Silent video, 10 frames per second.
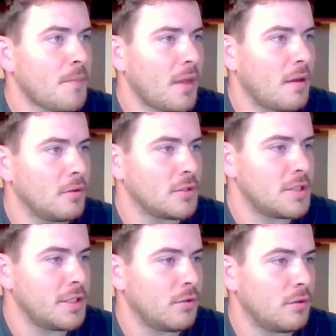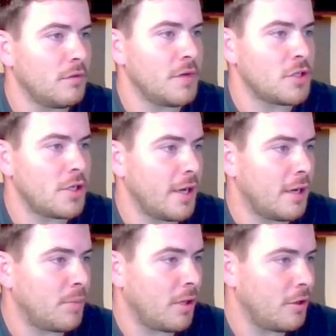you'll see it will eventually
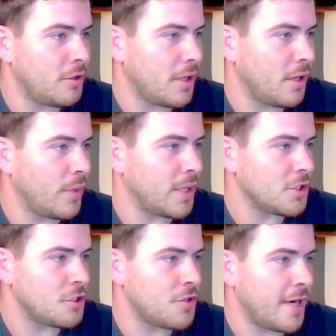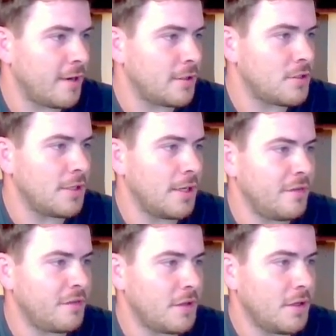upload, and we can just drag it to the
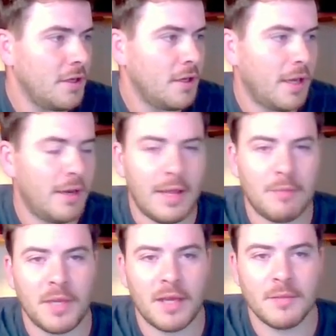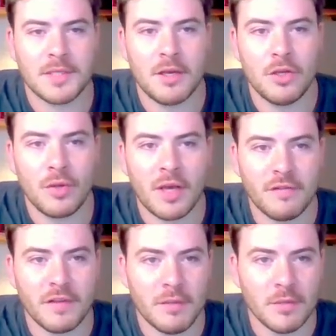left, and that becomes our new cover
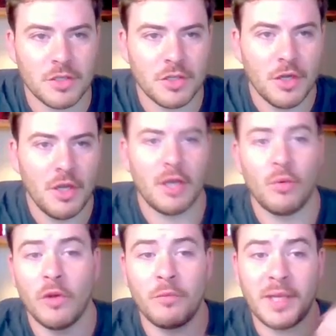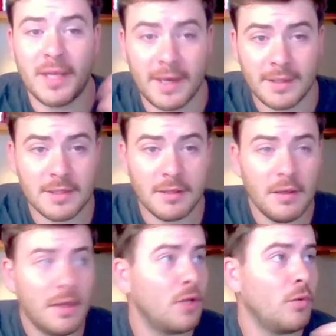image. It won't be cut,
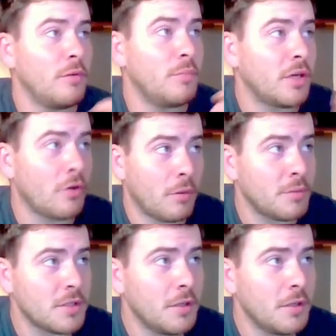it won't be cropped.